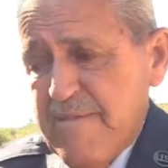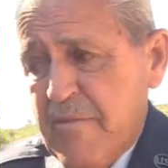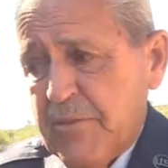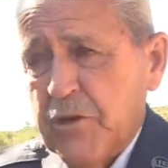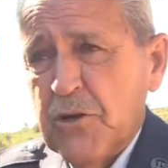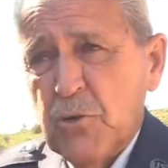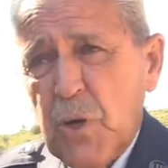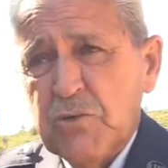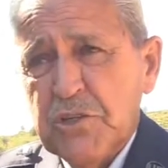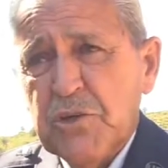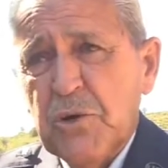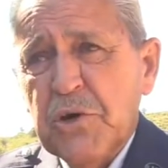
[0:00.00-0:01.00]
you know, what
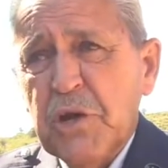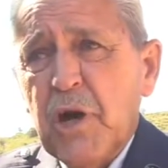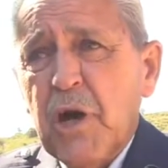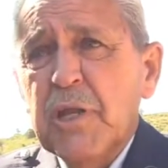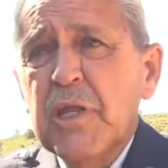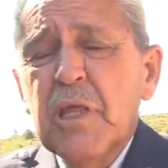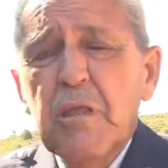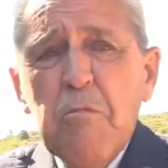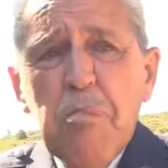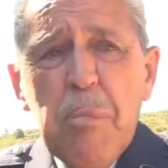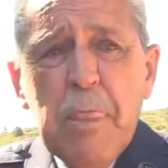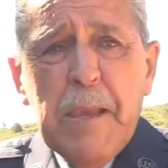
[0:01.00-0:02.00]
was going on.
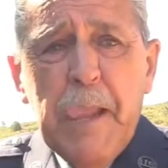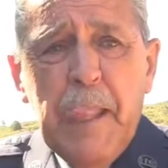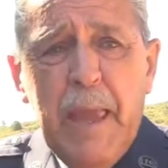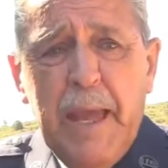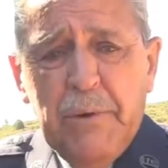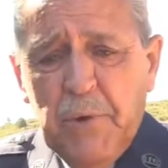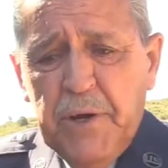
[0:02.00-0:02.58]
And